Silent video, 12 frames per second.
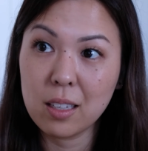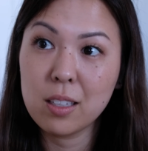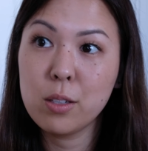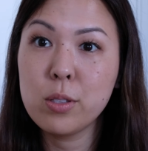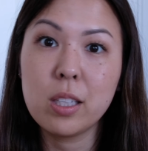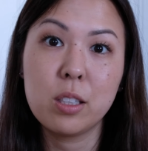
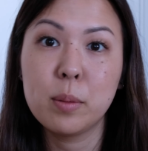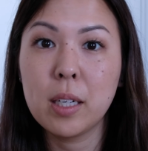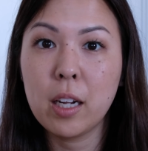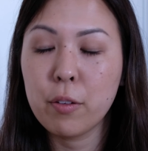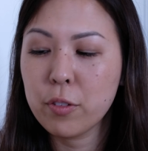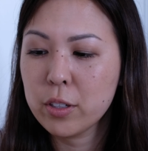use a little bit of
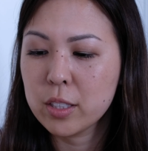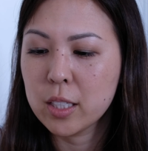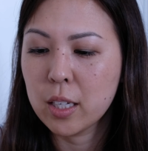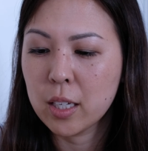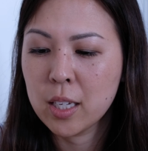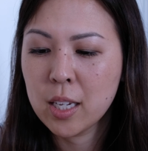effort
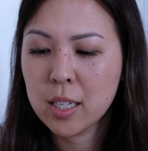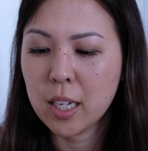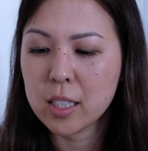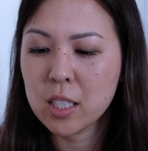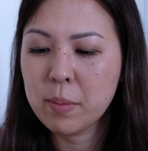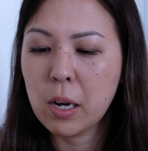to
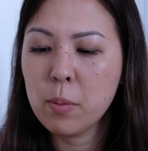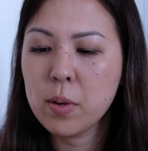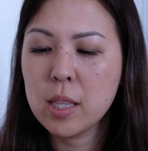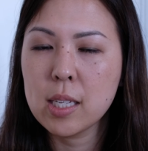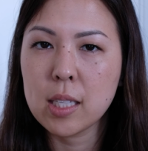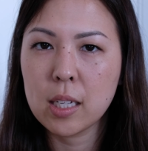get some out but
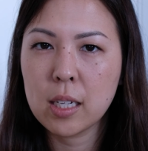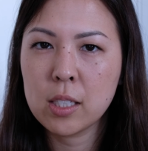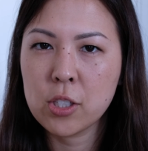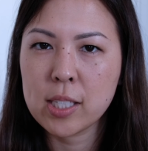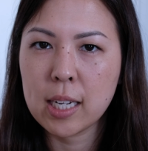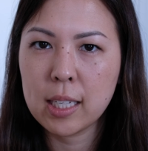this i
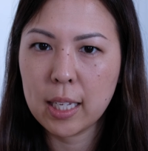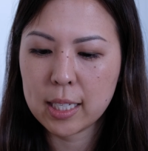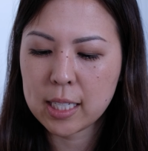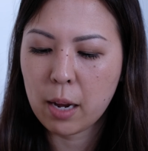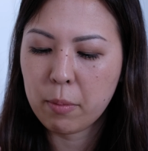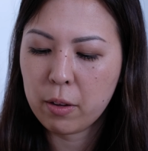just kind of like
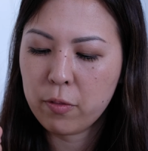tap my